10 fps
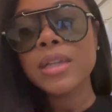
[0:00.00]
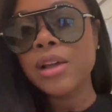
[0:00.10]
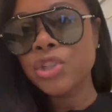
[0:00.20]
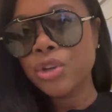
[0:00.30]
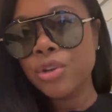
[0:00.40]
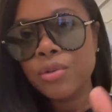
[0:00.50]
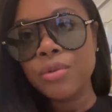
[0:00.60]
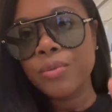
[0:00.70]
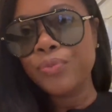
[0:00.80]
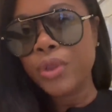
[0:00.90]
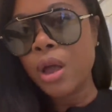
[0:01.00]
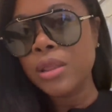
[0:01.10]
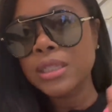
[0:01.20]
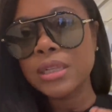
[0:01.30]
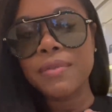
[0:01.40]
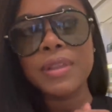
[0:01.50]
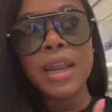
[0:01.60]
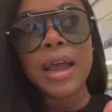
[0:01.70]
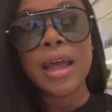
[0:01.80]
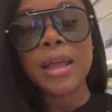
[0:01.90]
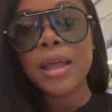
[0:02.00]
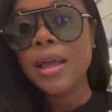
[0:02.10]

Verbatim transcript: I'll show you all the stuff that I